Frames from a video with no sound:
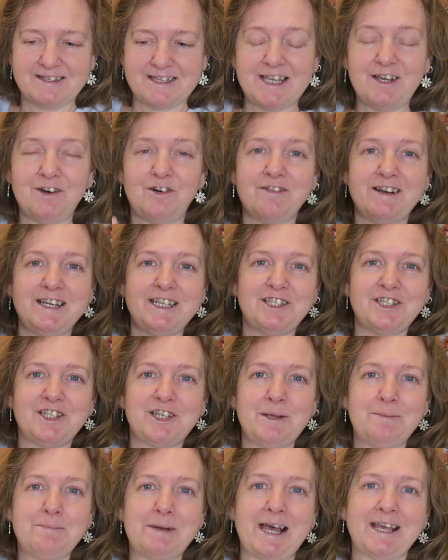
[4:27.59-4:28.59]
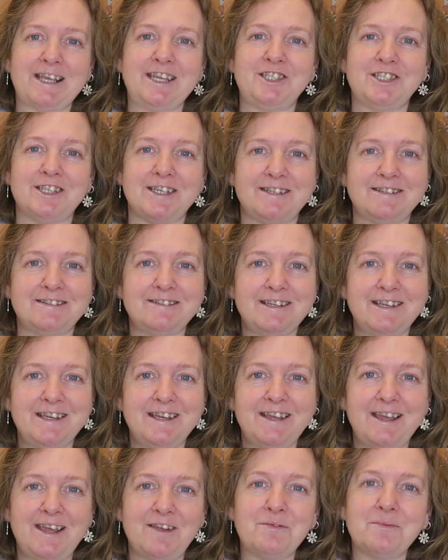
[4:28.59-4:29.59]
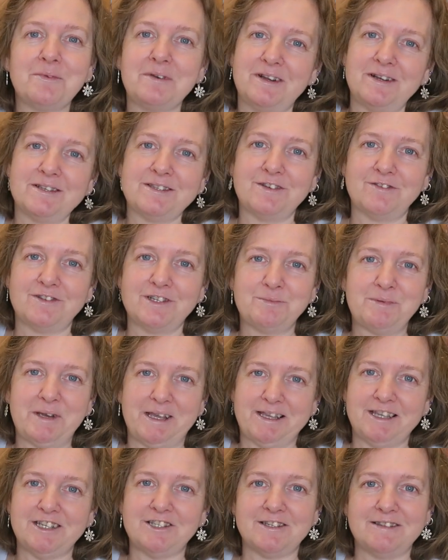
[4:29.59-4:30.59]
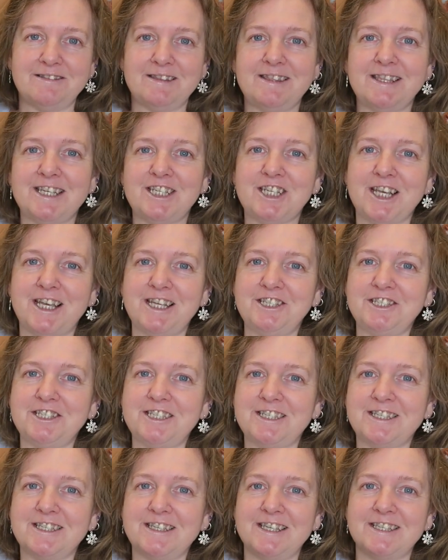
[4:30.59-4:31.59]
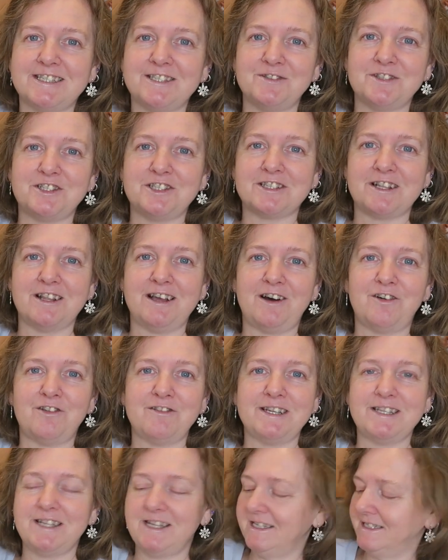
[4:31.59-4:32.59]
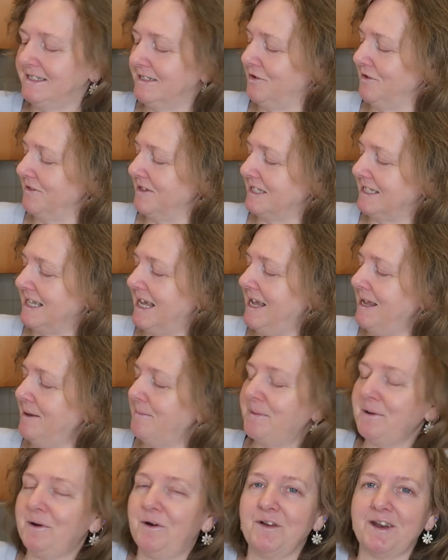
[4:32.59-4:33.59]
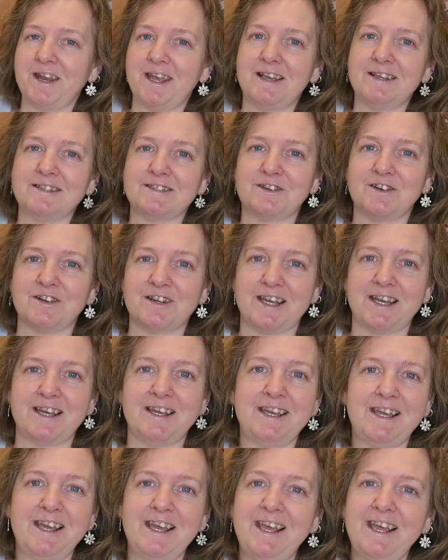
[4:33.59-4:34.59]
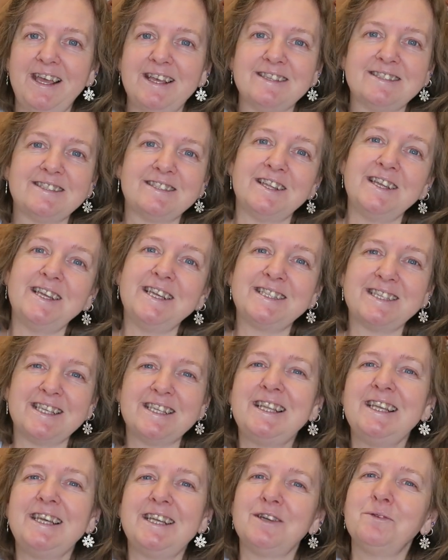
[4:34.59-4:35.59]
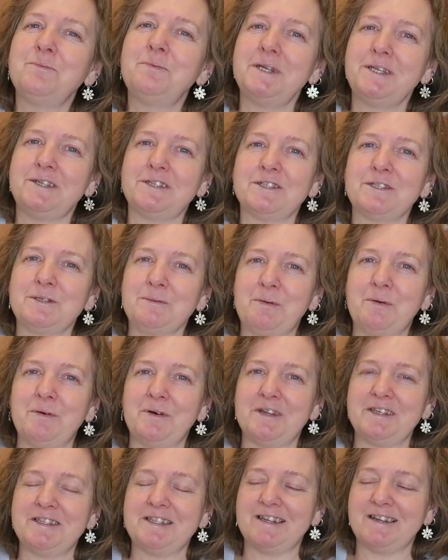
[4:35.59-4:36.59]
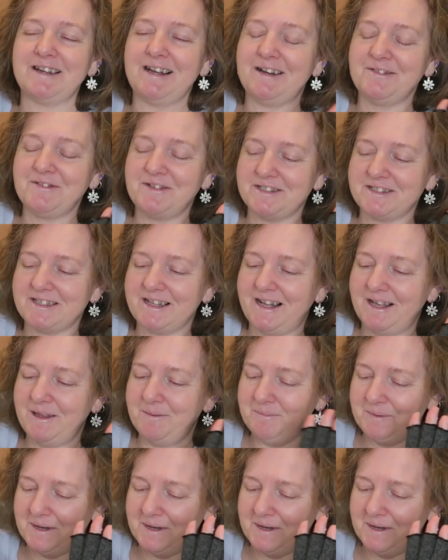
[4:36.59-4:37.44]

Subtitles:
The orange packaging. Everyone likes the orange packaging. Then they changed it to this. It's just like orange. It's got the tape on it. It's got it. It's a little bit disappointing, I have to say.